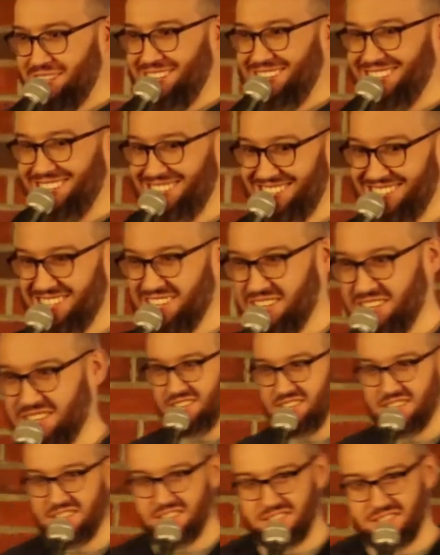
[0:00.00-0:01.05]
It's like,
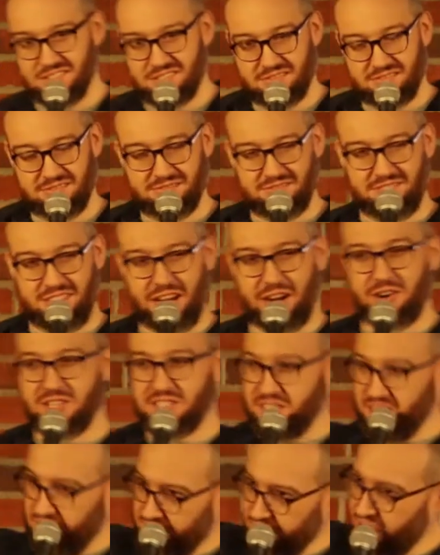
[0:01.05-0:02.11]

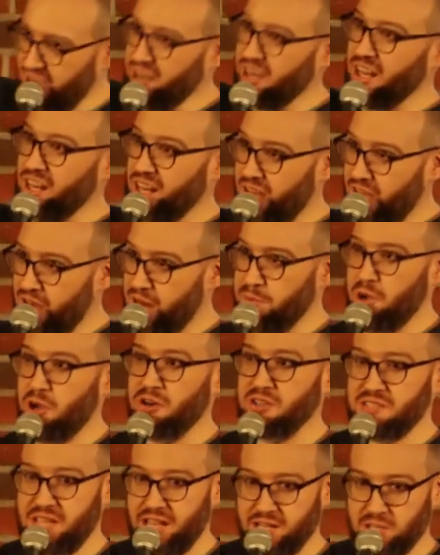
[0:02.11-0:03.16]
Gary's gonna talk a lot
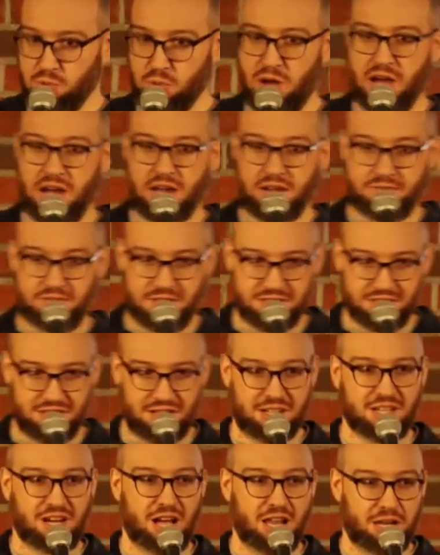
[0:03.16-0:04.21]
about his ex-wife. He's
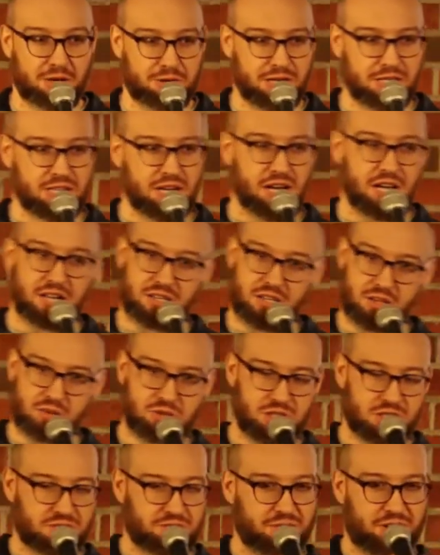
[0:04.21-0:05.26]
gonna call her a cunt.
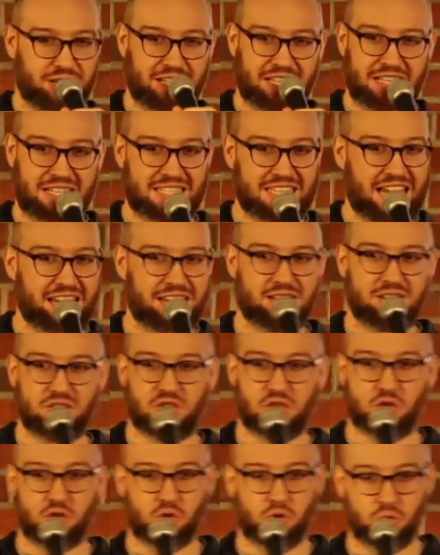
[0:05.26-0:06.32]
You just fucking 10
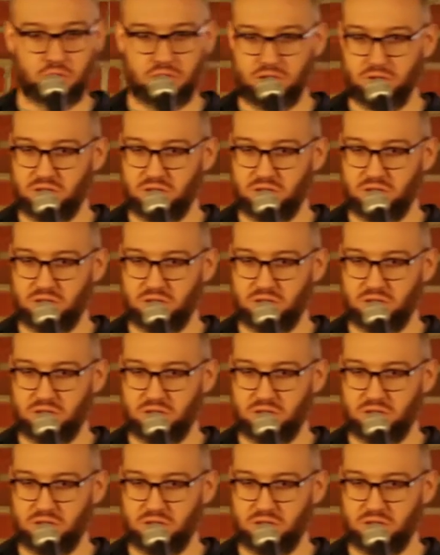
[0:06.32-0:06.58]
and 2.